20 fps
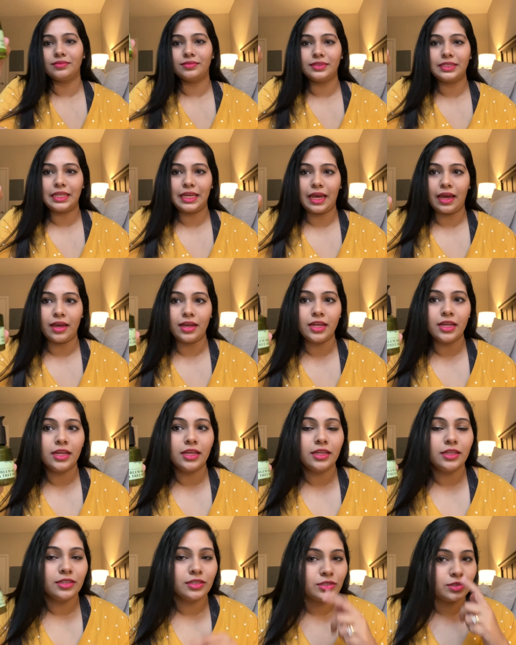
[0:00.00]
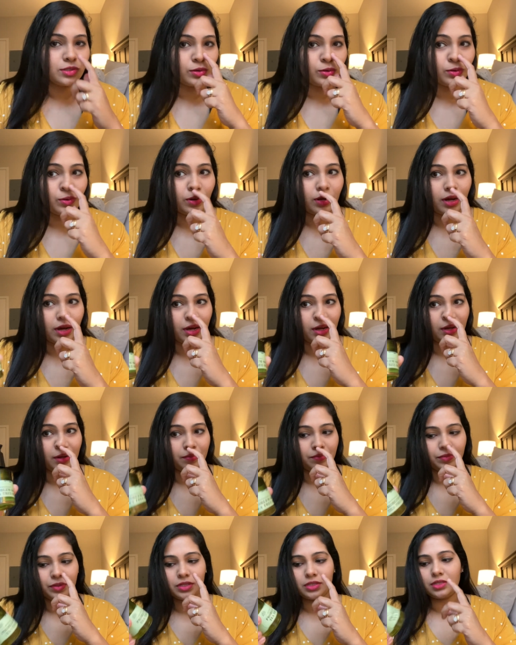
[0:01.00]
yeah. So
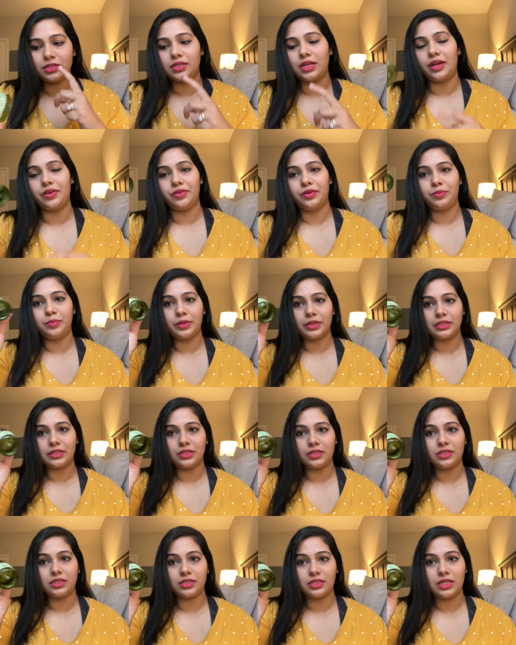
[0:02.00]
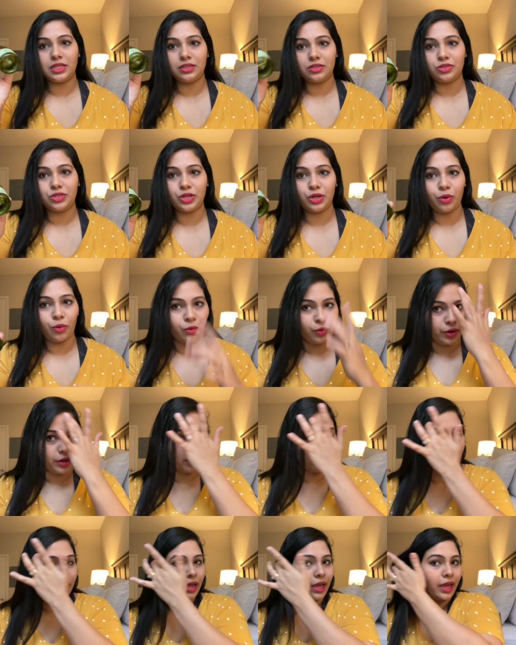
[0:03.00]
this is 100% tea tree
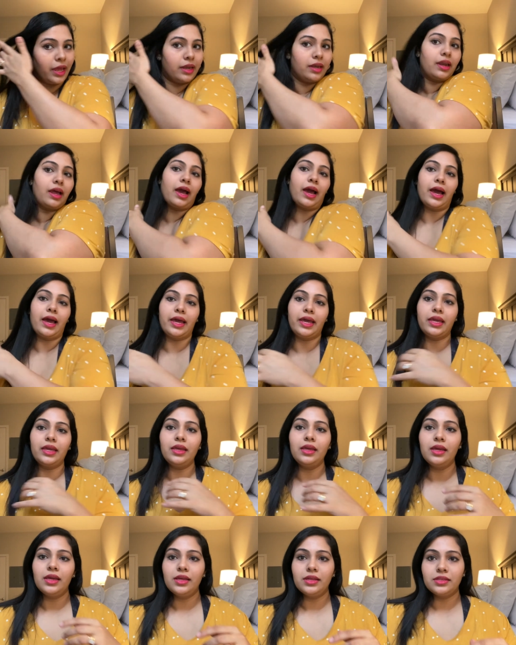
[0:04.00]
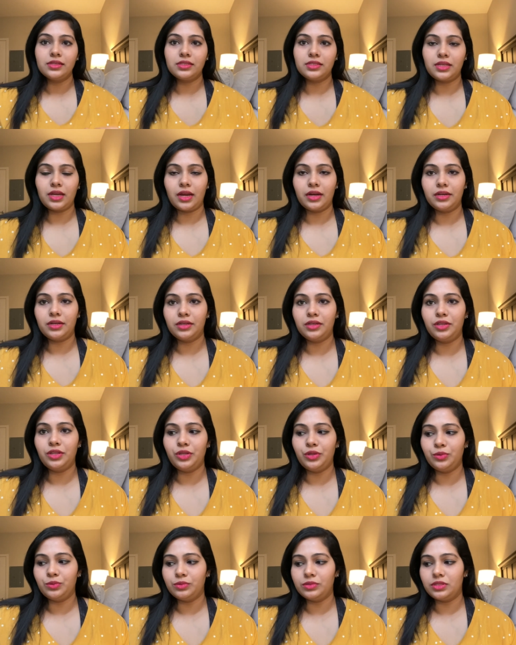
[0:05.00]
oil, and I started
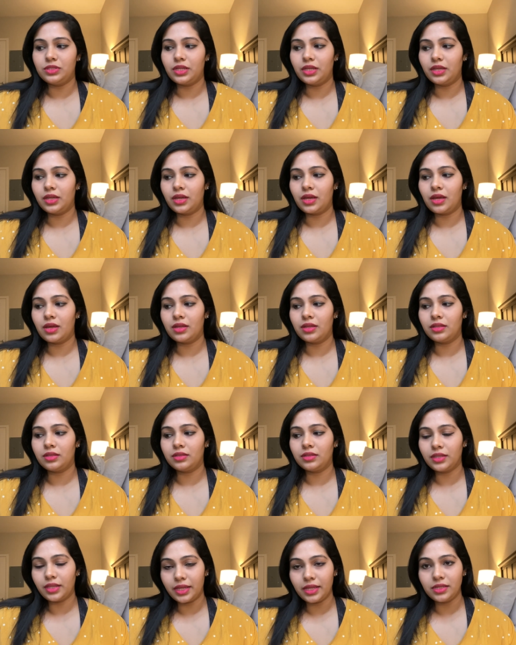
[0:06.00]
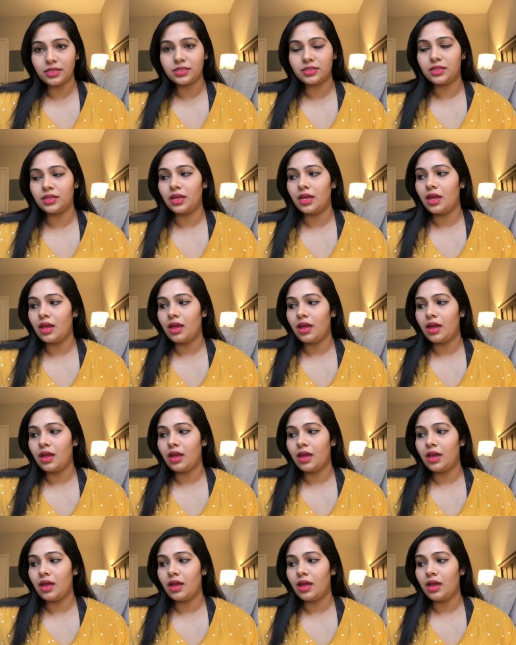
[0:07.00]
using this.